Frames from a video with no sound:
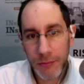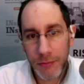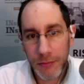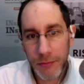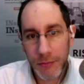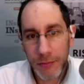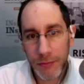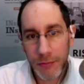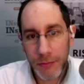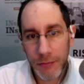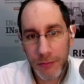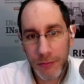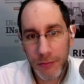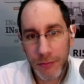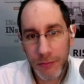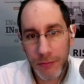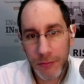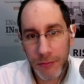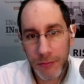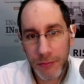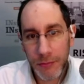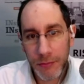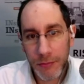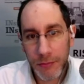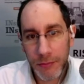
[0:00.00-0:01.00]

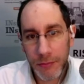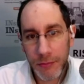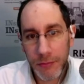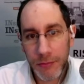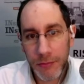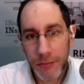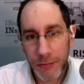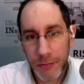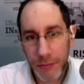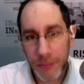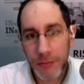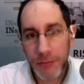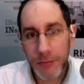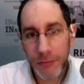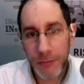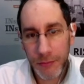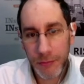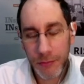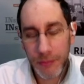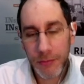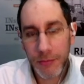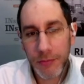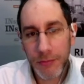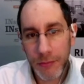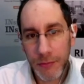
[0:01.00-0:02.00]

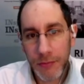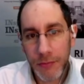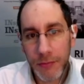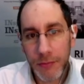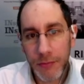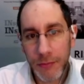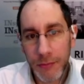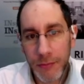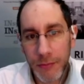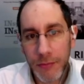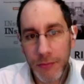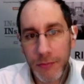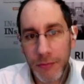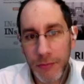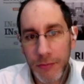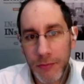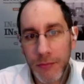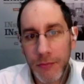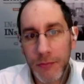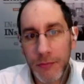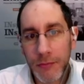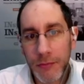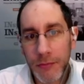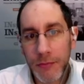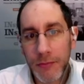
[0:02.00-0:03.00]

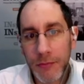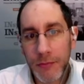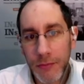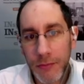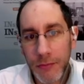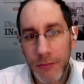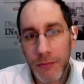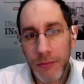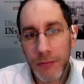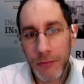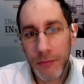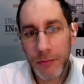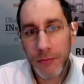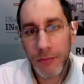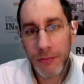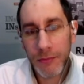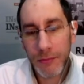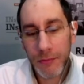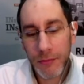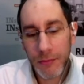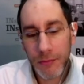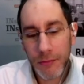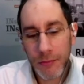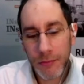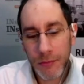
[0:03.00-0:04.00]

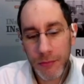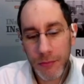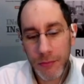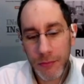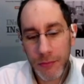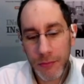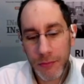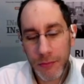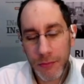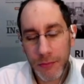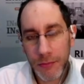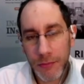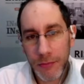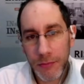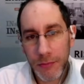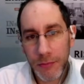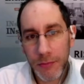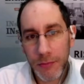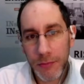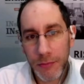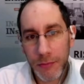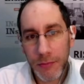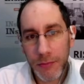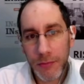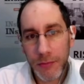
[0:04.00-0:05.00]

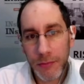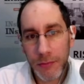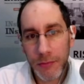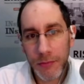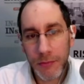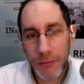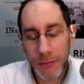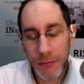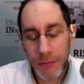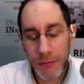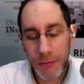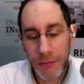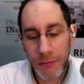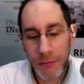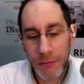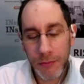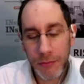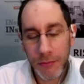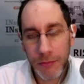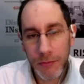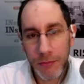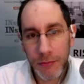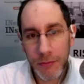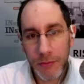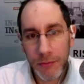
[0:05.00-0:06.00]

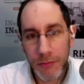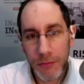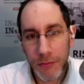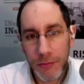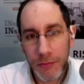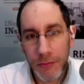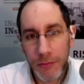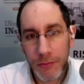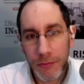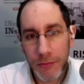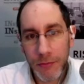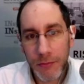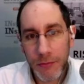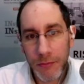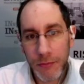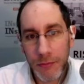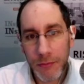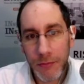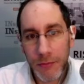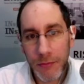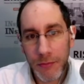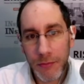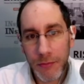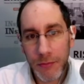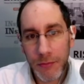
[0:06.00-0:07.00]

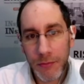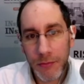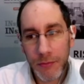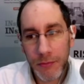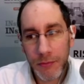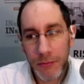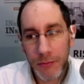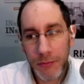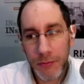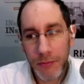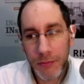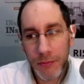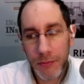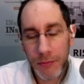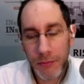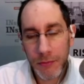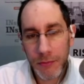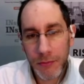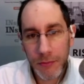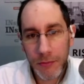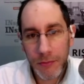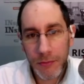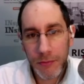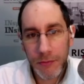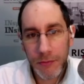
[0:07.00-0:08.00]
No words are spoken by the person on screen.